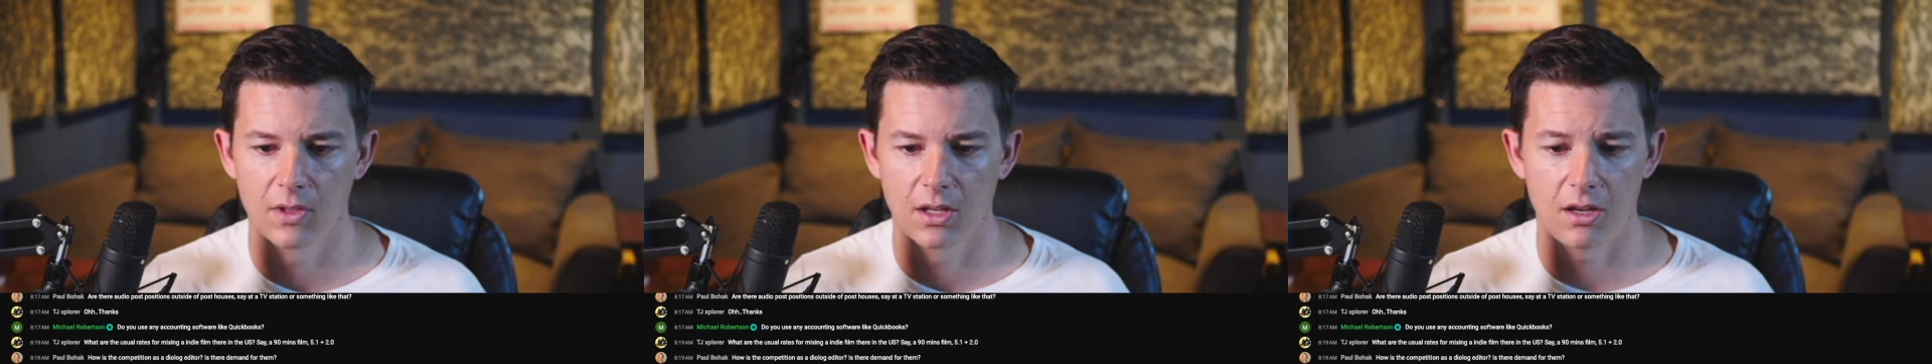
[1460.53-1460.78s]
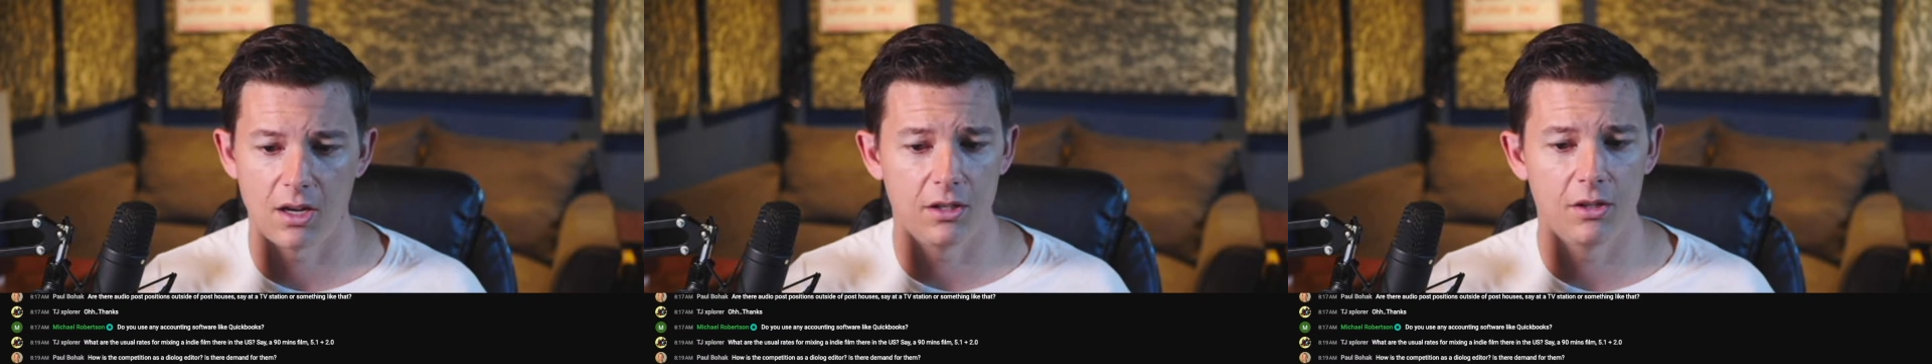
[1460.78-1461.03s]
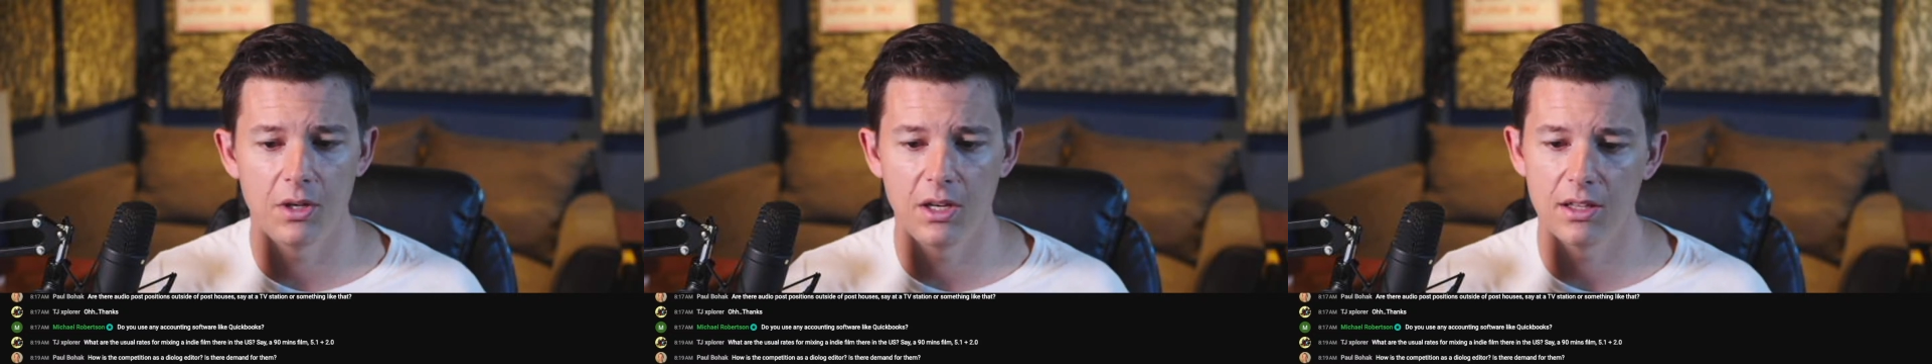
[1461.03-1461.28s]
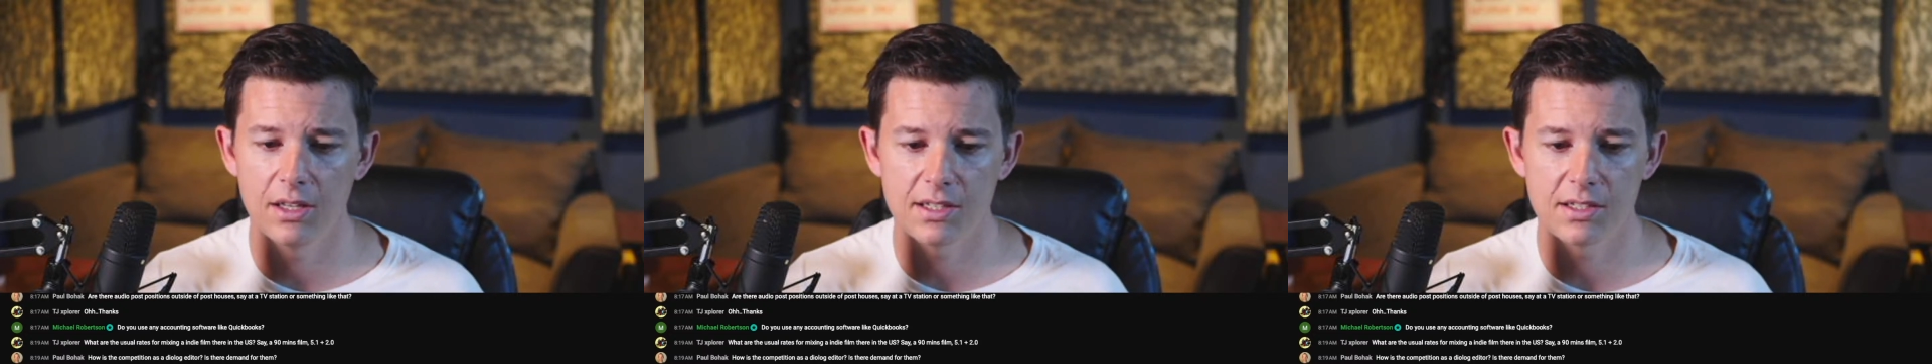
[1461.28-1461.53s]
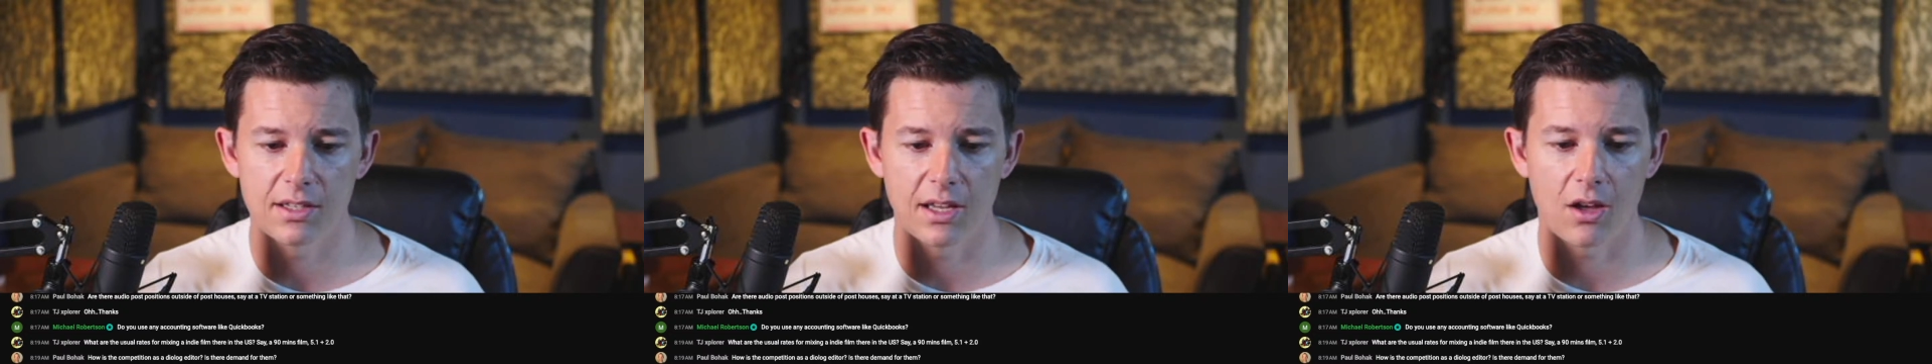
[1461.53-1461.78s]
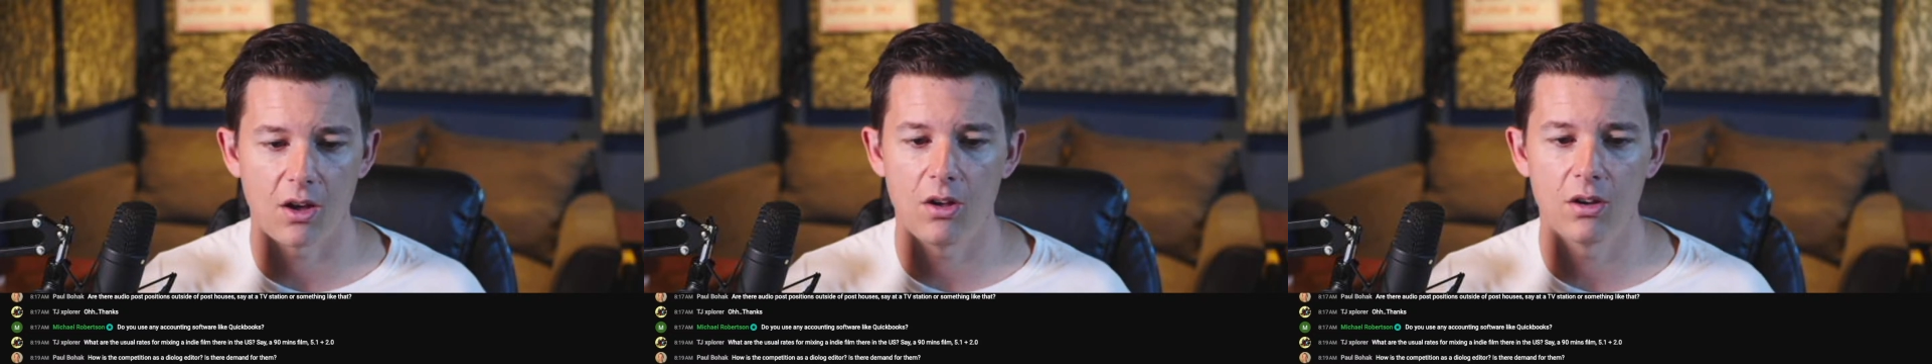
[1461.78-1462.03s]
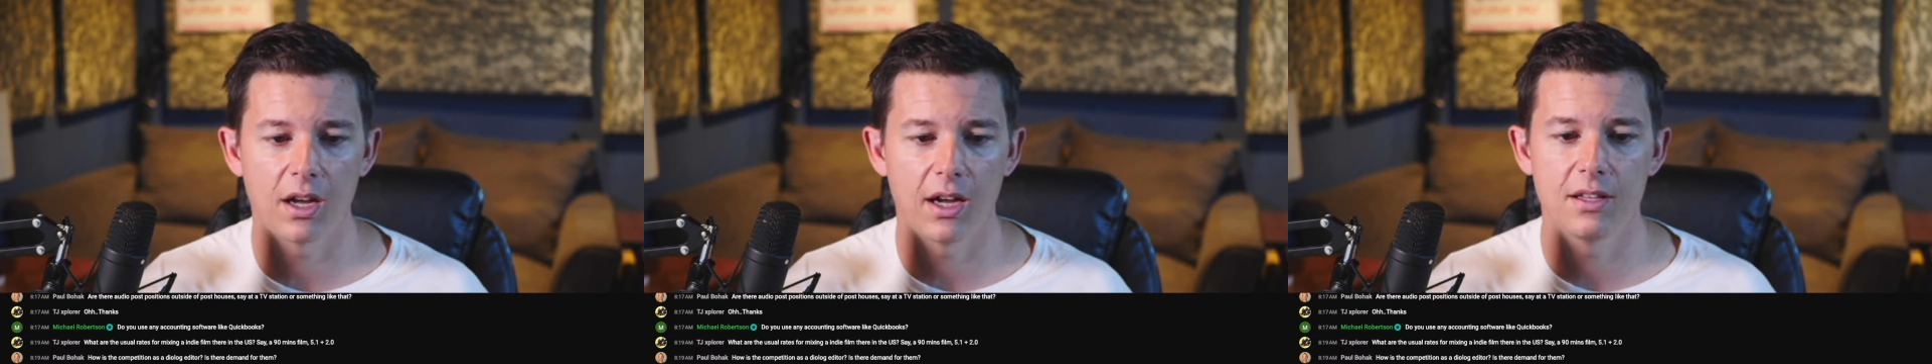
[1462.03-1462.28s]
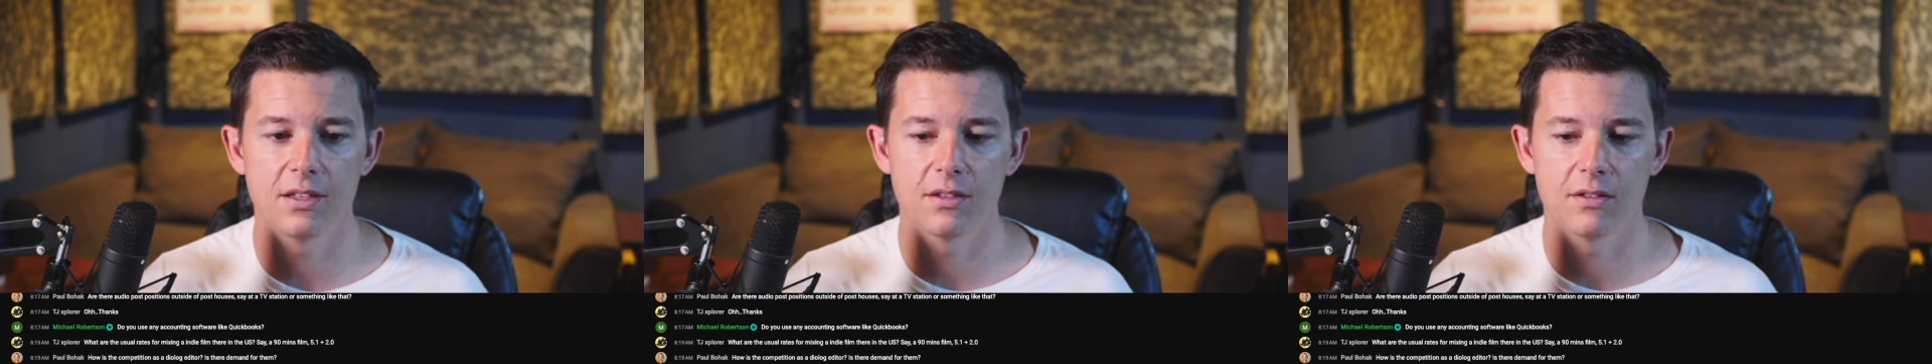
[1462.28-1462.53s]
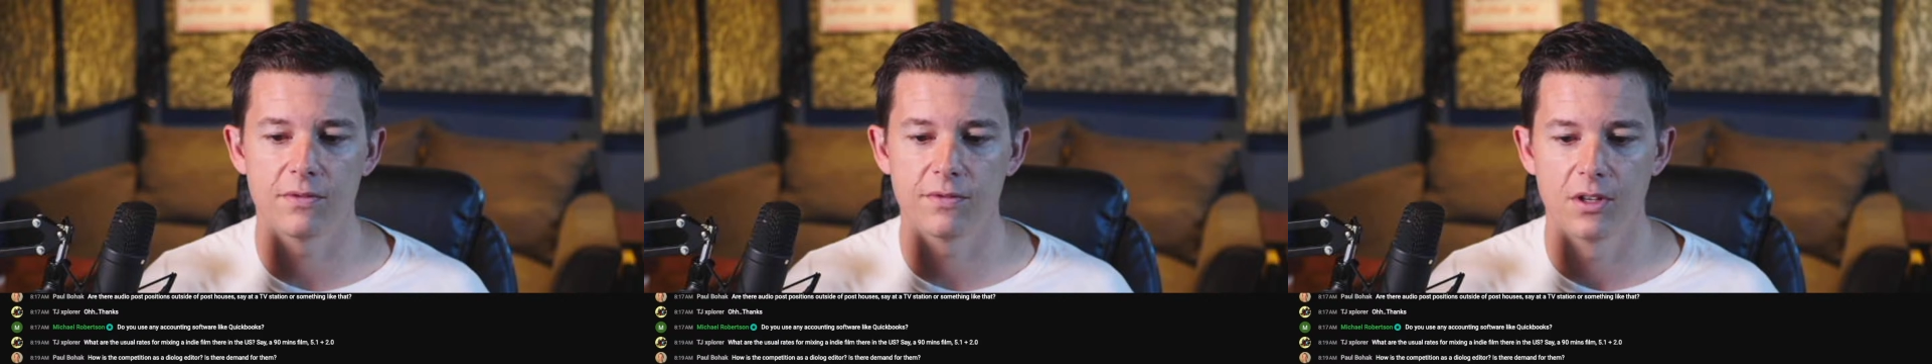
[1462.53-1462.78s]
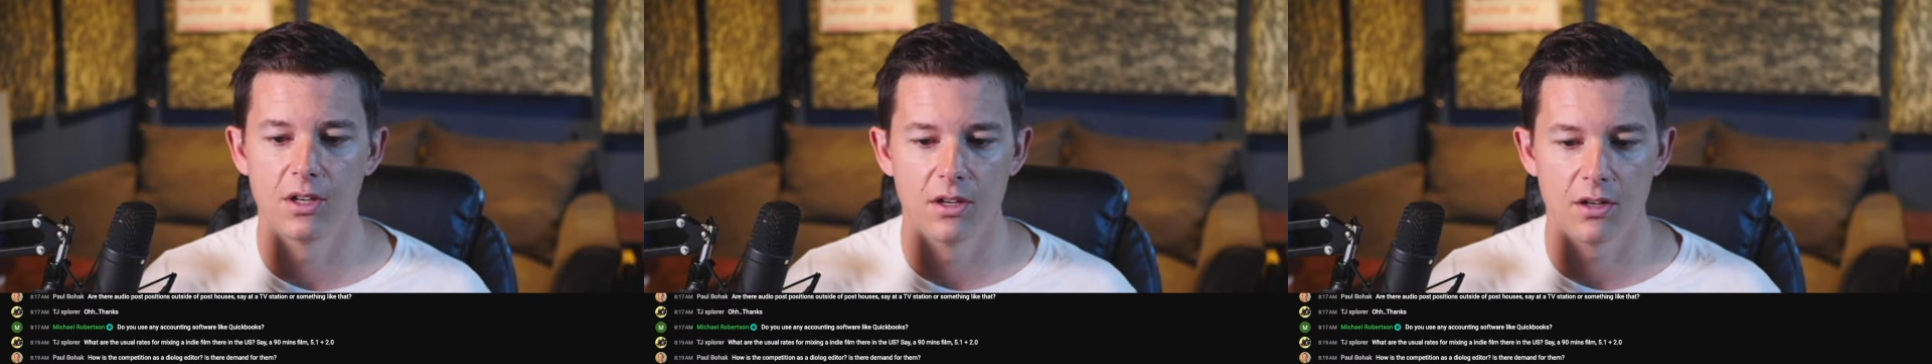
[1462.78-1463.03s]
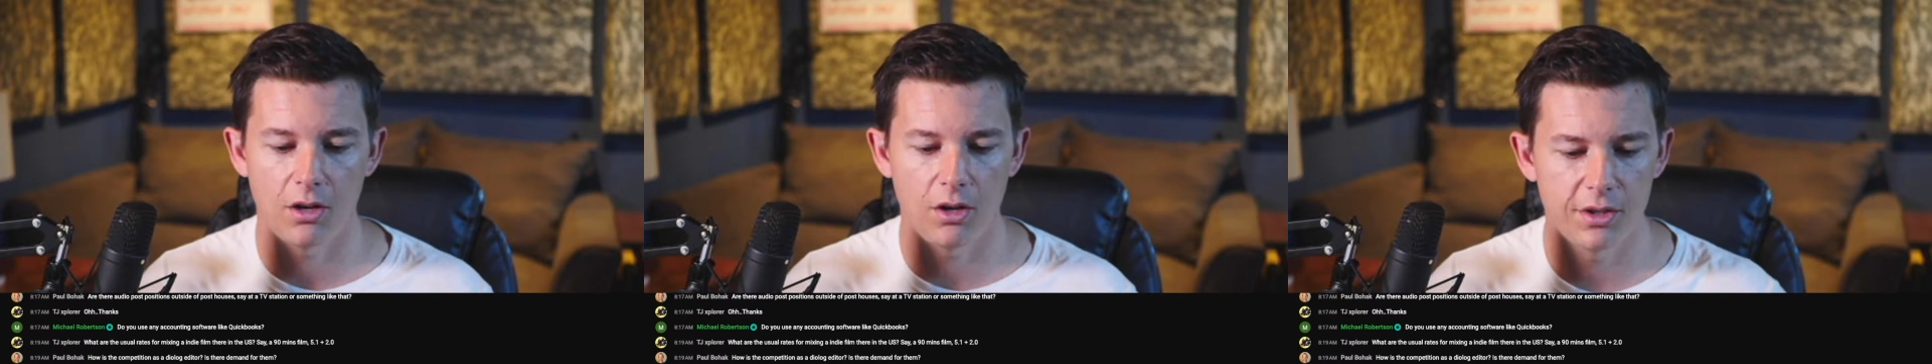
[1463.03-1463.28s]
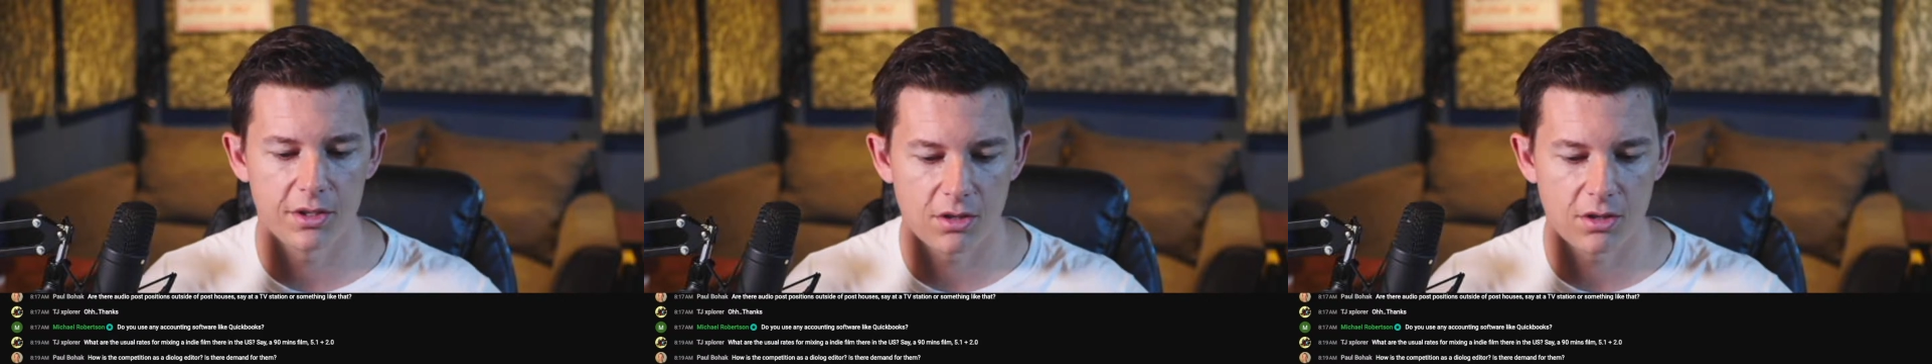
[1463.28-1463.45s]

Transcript: continuity lists, like all the